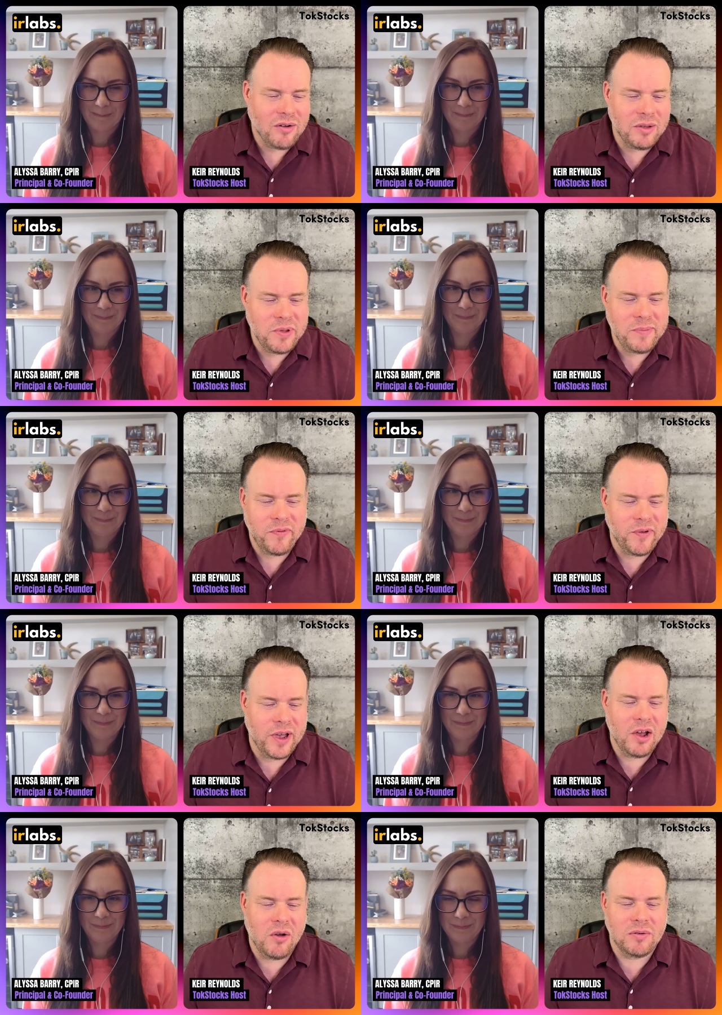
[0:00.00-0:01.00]
Speaker 1: can people
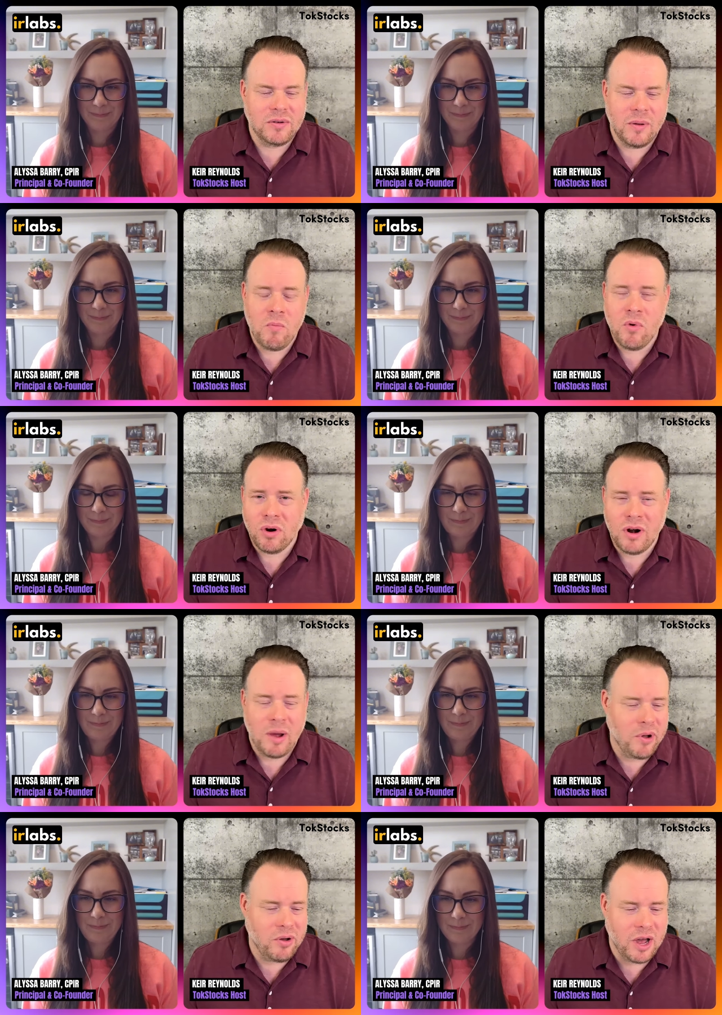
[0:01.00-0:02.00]
find out more
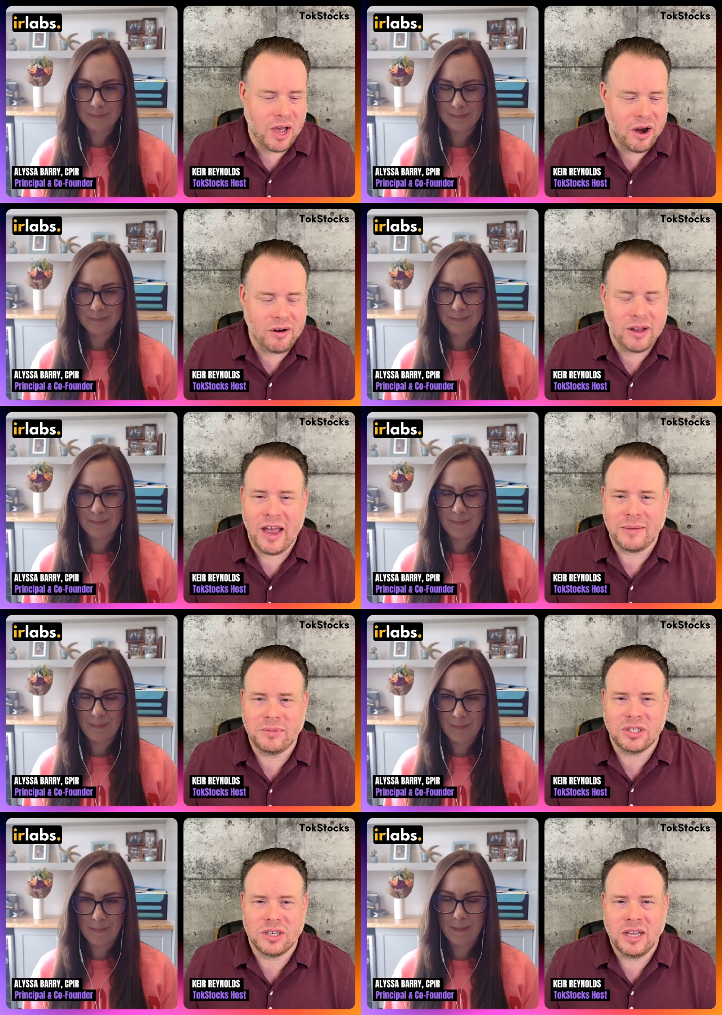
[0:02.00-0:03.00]
about IR
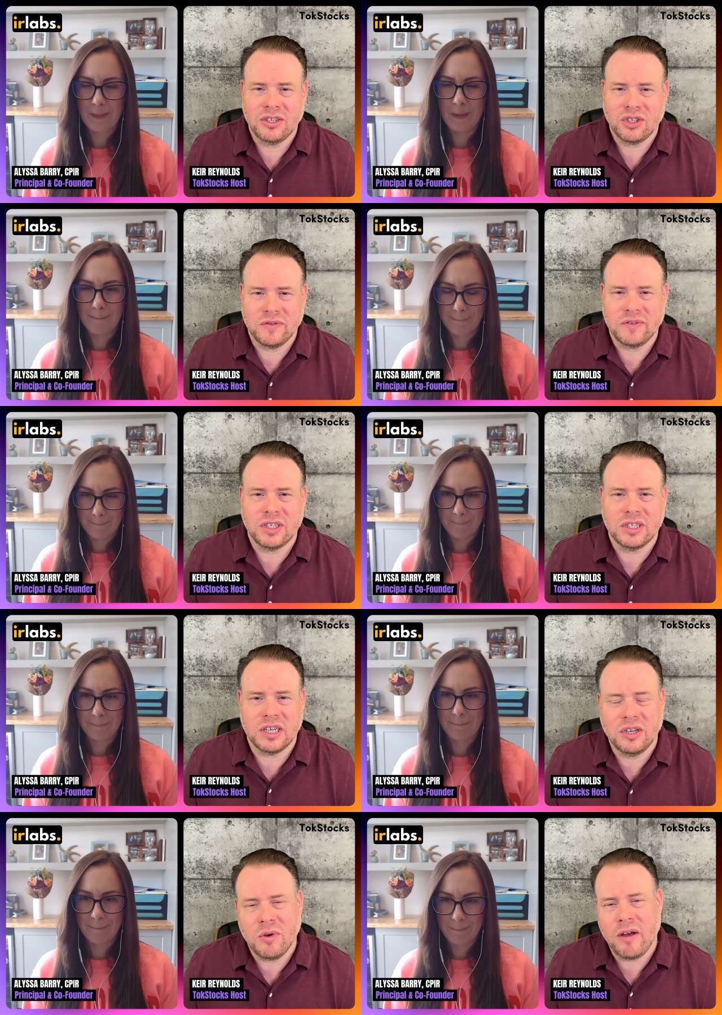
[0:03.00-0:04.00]
Labs and the services that
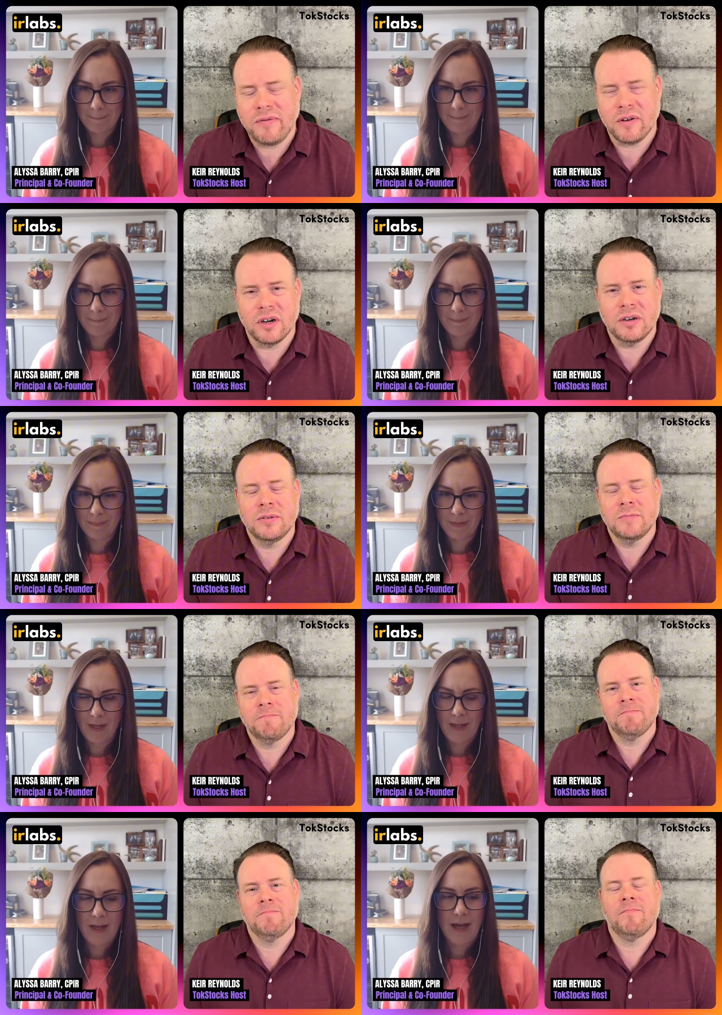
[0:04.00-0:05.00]
you offer?
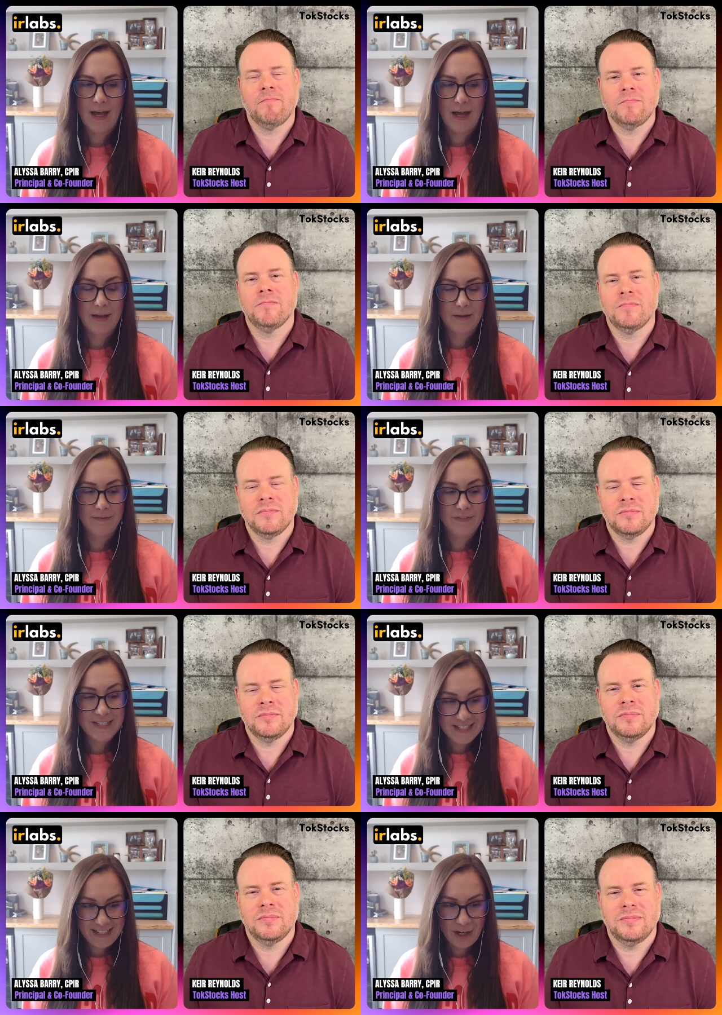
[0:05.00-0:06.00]

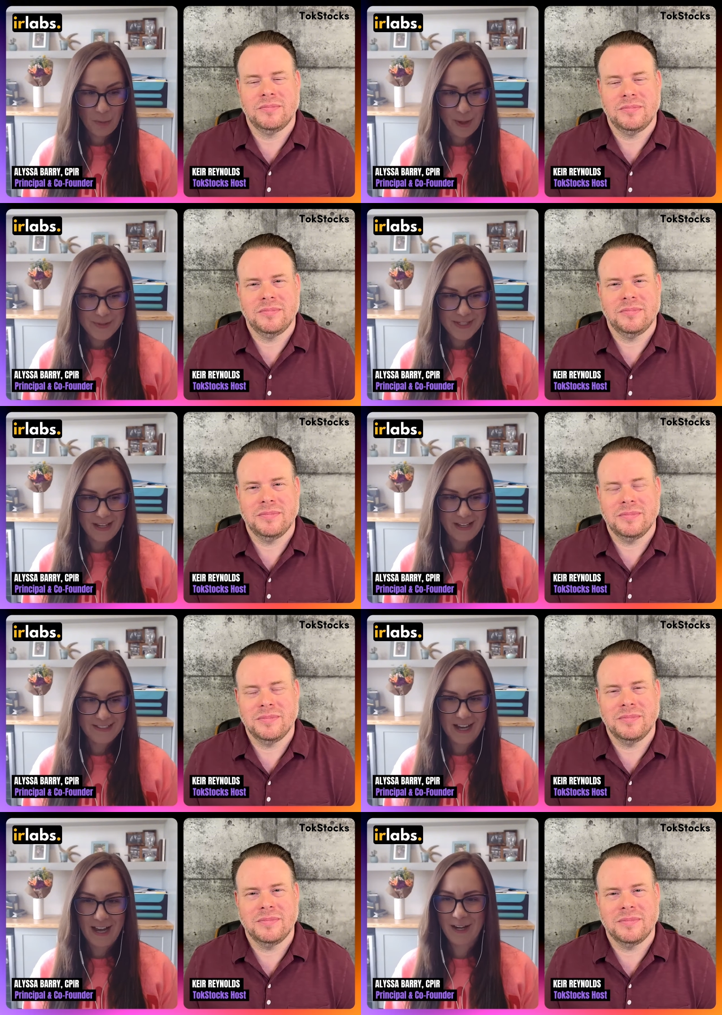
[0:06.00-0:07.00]
Speaker 2: visiting our
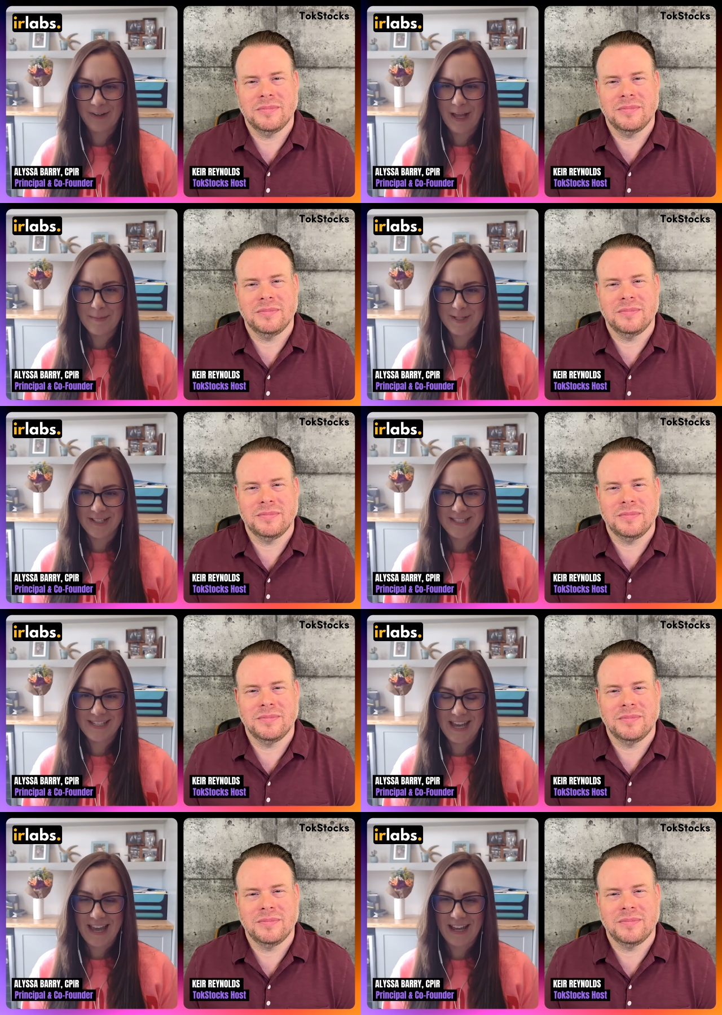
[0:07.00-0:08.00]
website,
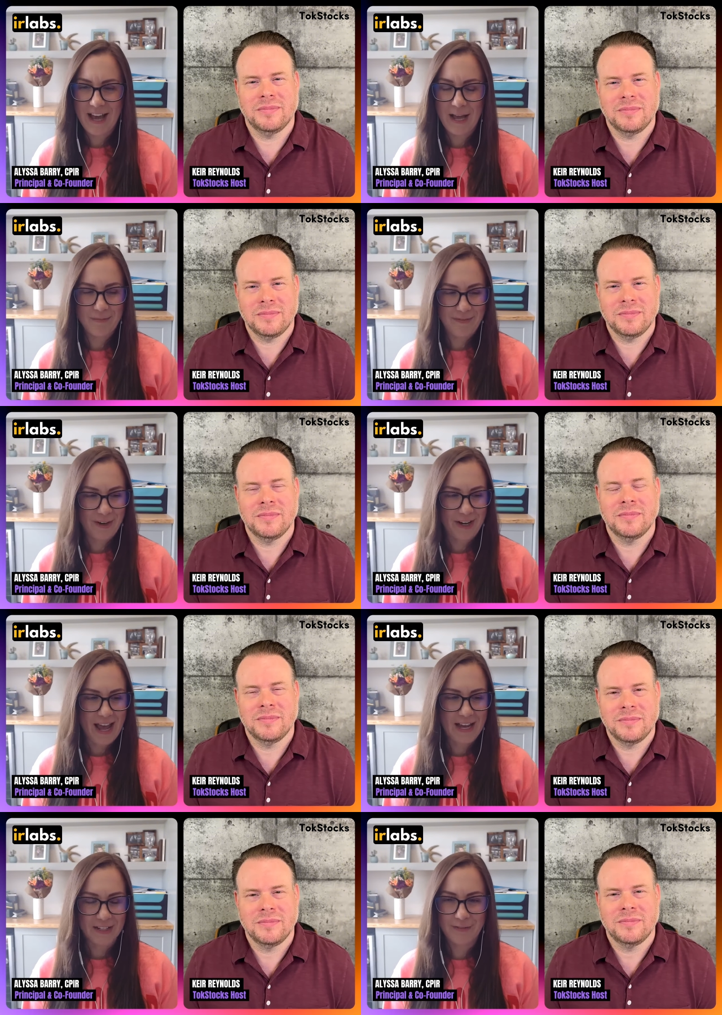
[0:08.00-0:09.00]
irlabs.ca. I'm
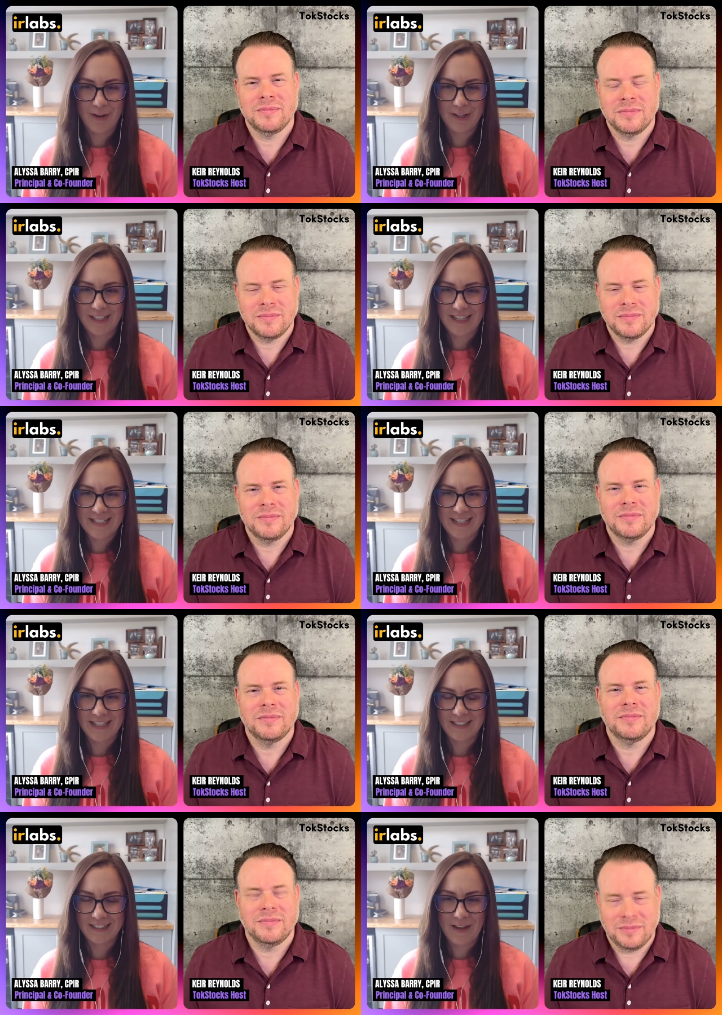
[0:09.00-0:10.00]
very active on
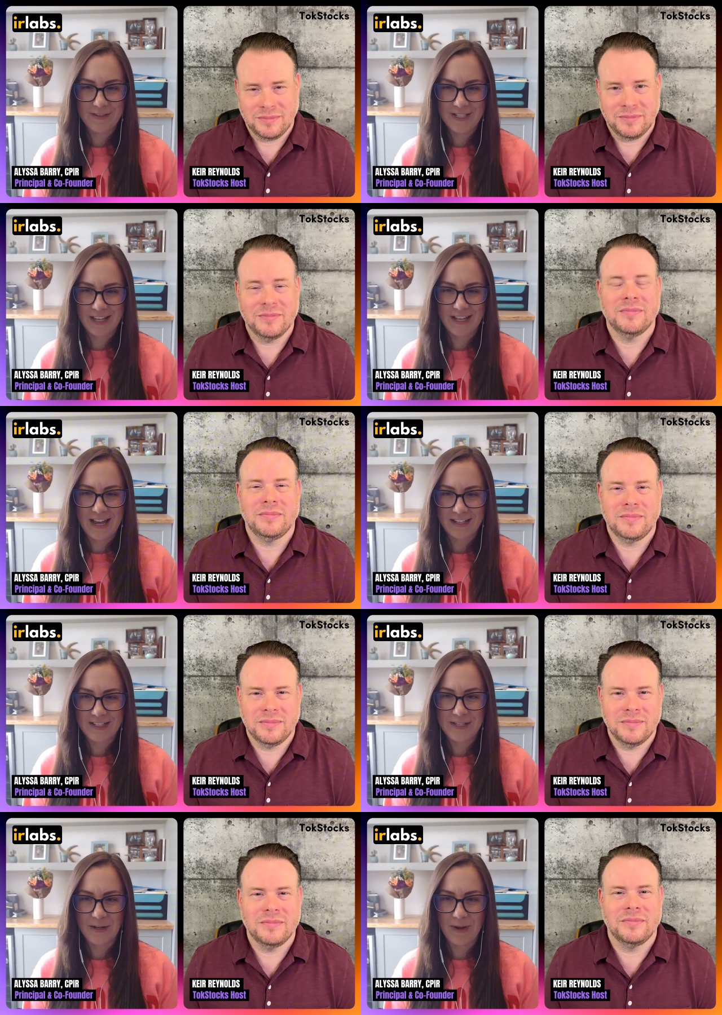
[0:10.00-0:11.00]
LinkedIn, love to
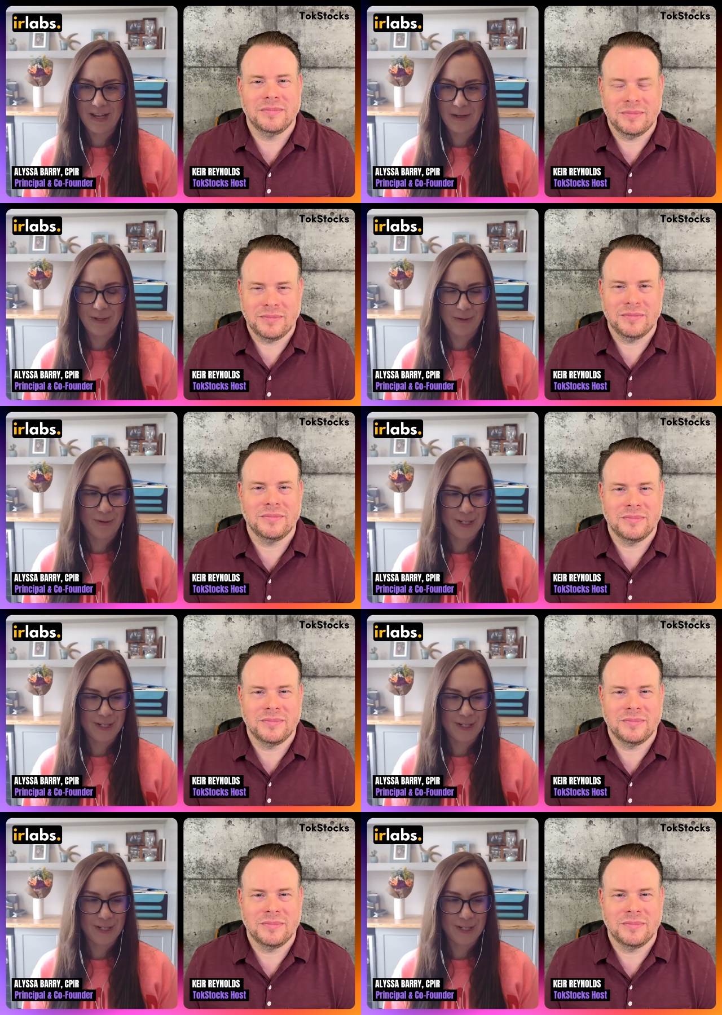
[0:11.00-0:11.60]
connect. So, anyone who